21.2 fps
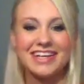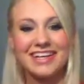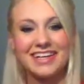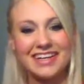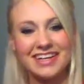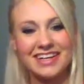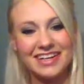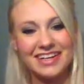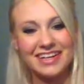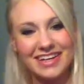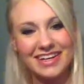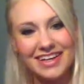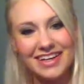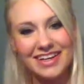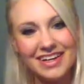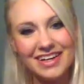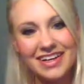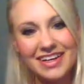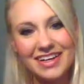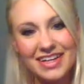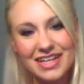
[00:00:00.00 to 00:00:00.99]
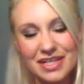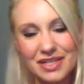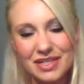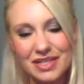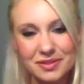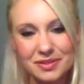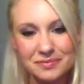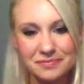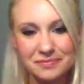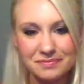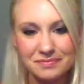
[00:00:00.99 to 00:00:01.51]
go into
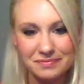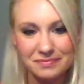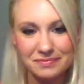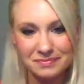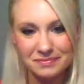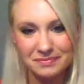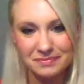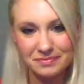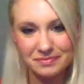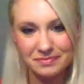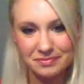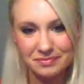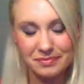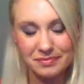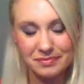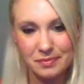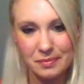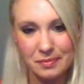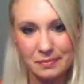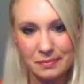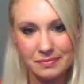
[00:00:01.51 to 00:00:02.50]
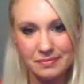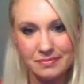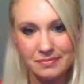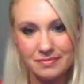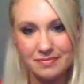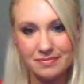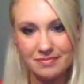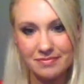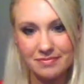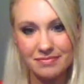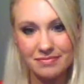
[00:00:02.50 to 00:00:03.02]
becoming an actress and
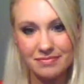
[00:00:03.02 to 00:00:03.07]
be the